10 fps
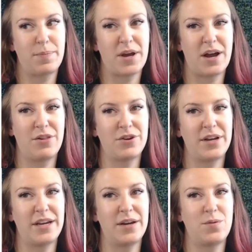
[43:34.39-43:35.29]
color
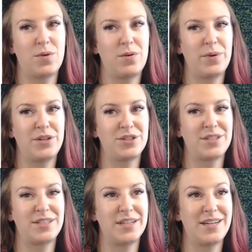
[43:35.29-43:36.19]
in what we
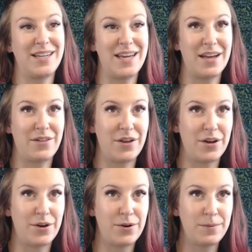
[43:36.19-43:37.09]
just did
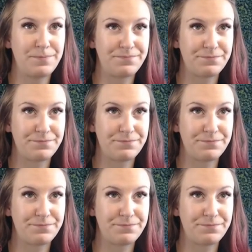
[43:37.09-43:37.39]
yellow.